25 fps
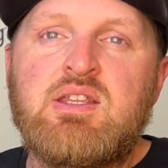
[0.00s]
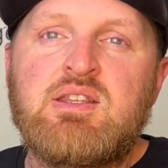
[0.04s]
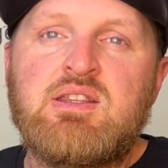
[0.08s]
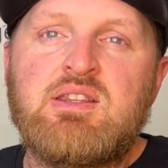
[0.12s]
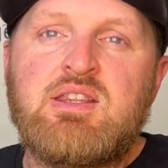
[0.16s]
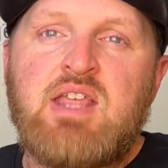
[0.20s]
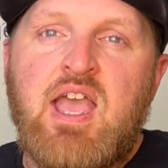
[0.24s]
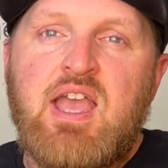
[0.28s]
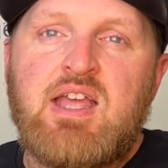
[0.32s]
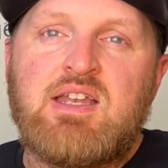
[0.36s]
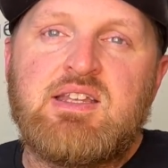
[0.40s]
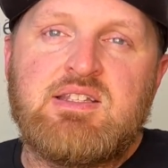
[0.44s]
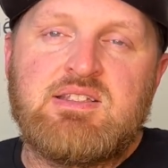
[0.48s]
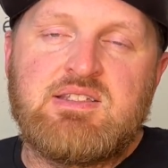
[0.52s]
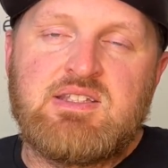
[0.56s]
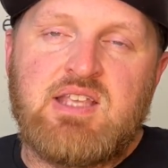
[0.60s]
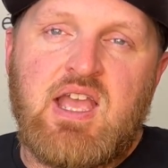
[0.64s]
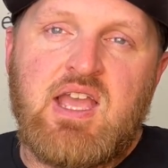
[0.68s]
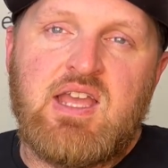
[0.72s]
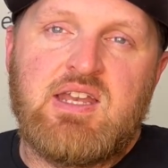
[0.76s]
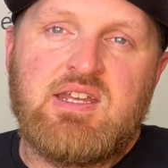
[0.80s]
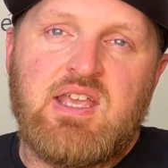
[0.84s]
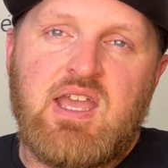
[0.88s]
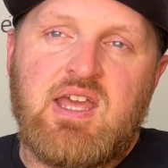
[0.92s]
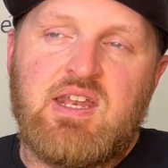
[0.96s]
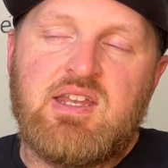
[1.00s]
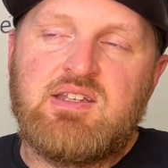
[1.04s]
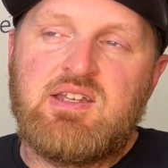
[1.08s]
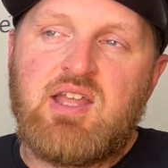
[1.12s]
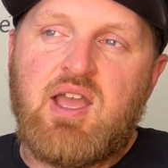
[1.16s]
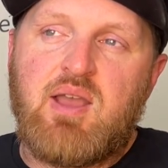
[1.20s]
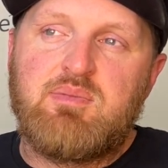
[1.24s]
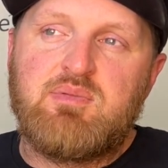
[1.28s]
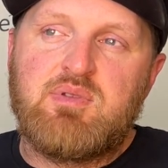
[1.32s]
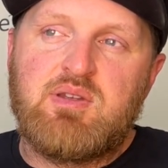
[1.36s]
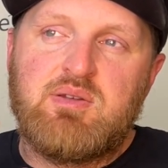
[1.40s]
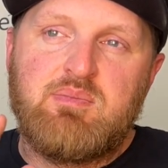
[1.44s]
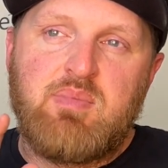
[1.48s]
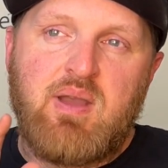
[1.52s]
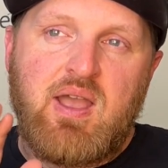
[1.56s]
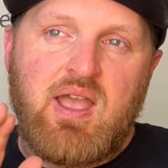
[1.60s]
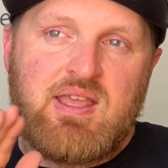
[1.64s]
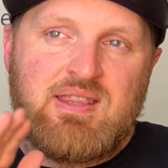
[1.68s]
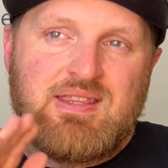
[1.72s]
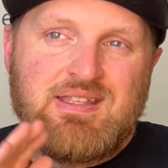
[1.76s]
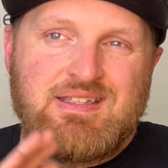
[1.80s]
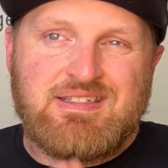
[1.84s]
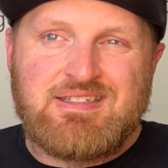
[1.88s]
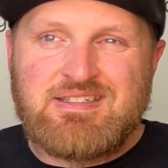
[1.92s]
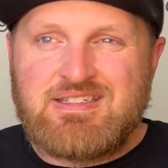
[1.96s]
That design got adopted by
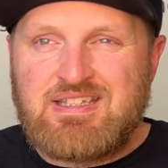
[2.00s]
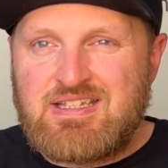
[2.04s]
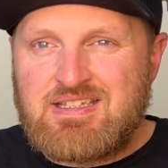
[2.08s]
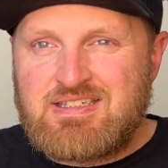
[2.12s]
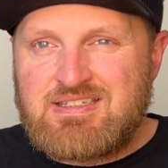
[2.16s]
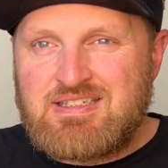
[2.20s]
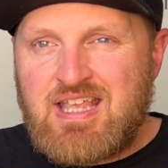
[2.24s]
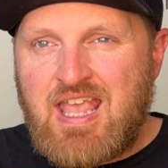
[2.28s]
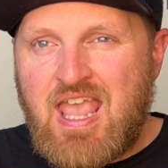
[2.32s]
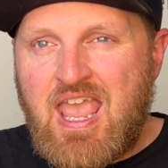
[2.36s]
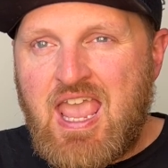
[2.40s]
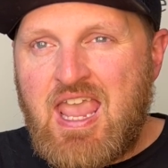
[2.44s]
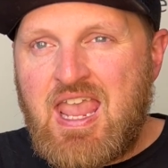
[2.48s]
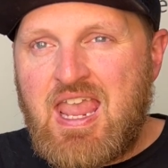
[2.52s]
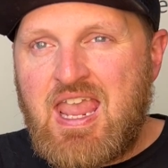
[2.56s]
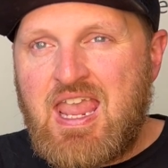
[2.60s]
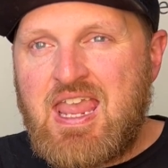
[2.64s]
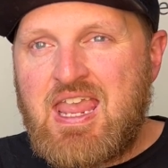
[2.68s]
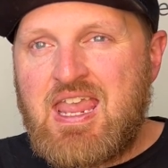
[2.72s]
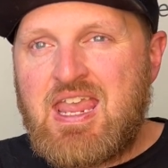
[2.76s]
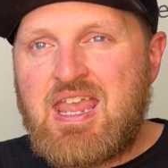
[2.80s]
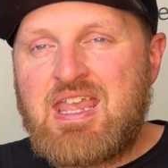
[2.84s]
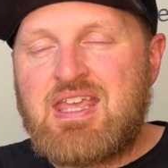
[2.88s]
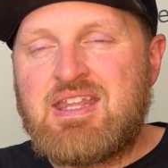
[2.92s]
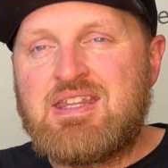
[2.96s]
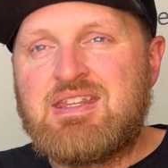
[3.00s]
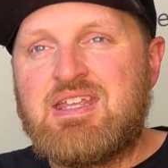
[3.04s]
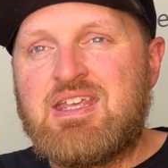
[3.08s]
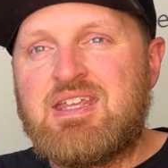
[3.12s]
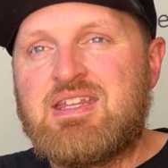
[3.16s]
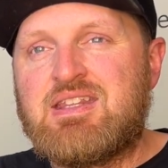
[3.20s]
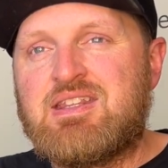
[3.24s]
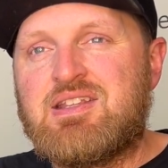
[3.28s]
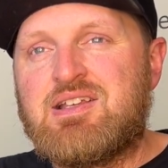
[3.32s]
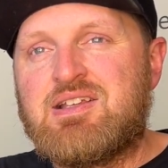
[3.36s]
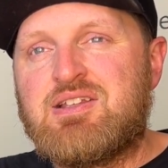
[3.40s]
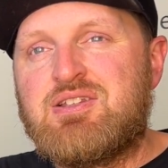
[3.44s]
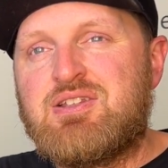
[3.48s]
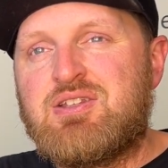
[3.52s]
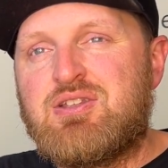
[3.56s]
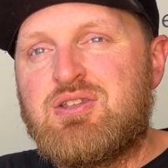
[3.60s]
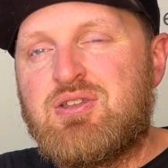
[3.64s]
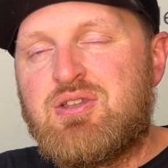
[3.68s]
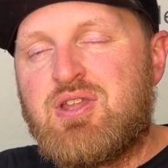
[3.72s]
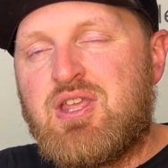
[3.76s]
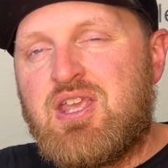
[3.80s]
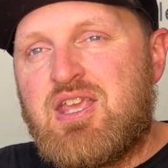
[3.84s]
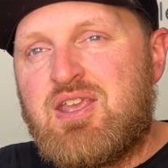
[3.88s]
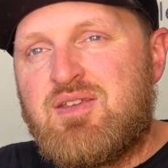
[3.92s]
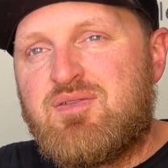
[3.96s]
the 6A, and then
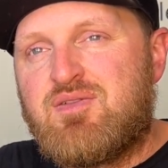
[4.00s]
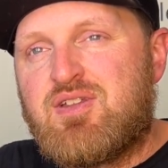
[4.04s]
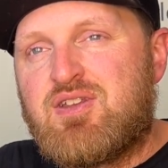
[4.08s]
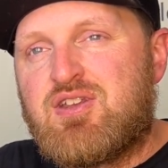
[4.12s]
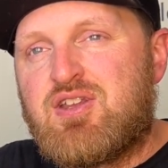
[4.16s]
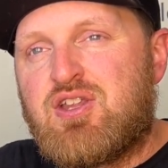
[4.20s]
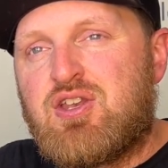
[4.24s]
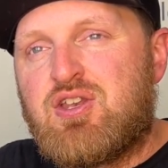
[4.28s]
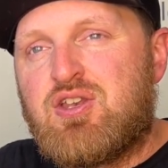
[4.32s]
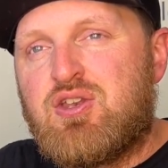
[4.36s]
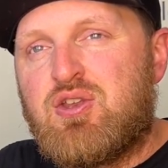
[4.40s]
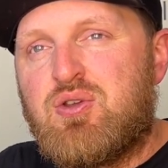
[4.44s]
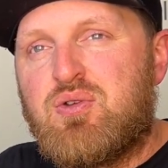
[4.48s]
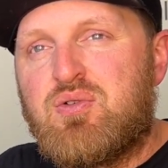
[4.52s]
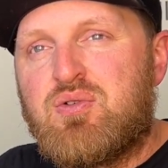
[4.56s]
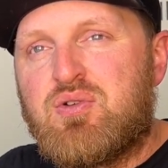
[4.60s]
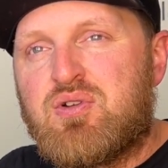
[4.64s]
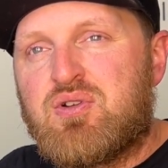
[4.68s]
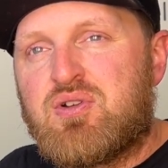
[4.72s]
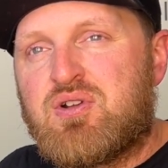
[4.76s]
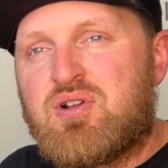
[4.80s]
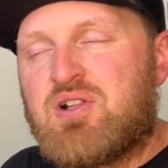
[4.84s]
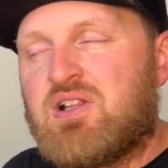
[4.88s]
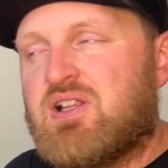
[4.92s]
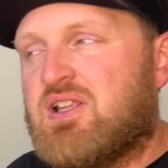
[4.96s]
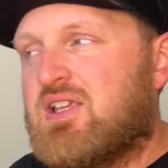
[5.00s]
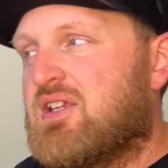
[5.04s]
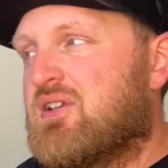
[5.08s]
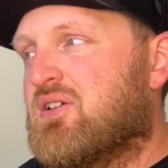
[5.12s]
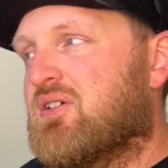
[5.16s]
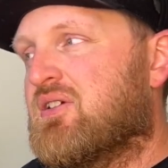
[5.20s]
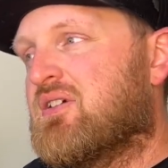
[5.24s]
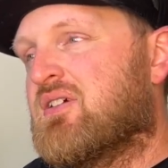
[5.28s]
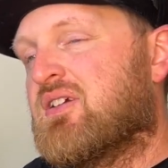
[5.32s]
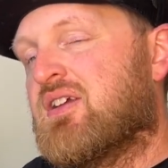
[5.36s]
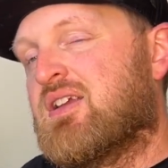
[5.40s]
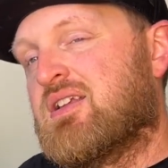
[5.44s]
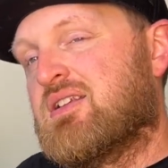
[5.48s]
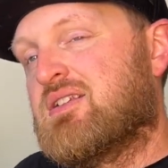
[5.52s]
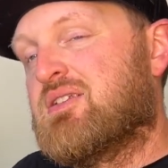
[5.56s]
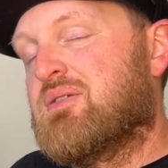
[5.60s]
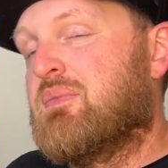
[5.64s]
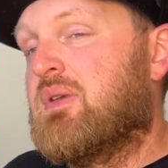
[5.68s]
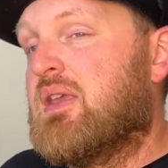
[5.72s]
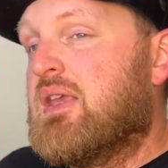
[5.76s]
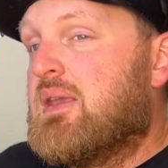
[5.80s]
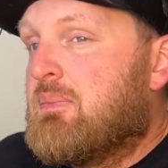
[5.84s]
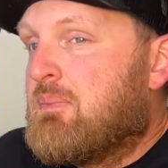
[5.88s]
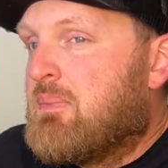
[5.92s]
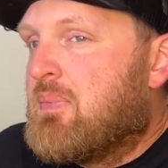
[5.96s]
the even newer, cleaner, to
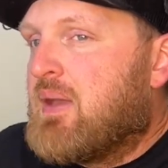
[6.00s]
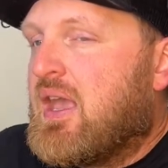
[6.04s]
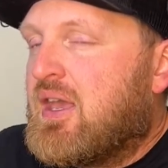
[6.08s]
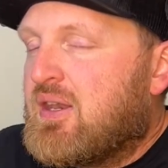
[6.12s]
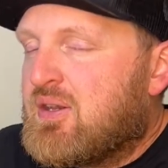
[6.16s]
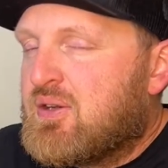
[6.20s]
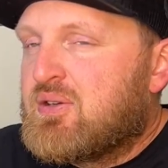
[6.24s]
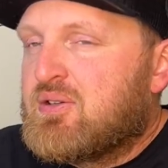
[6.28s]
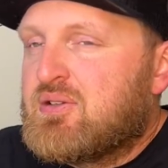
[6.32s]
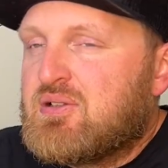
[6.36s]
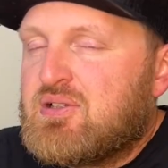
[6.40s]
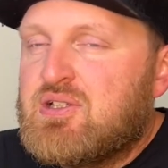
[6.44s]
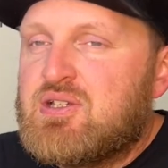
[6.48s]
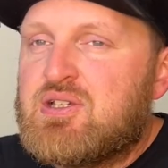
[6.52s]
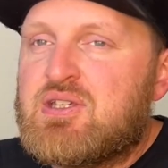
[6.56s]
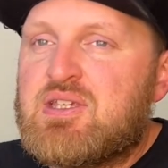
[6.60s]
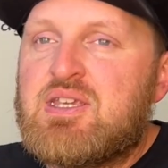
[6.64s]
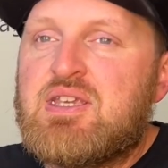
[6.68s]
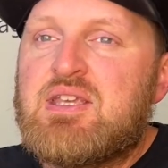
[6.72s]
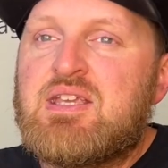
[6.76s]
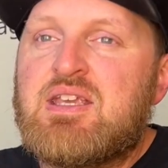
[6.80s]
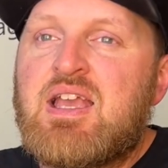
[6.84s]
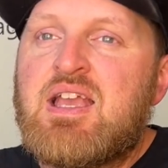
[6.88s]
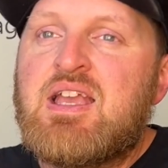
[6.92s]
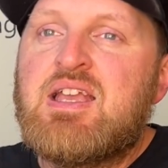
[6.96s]
me better looking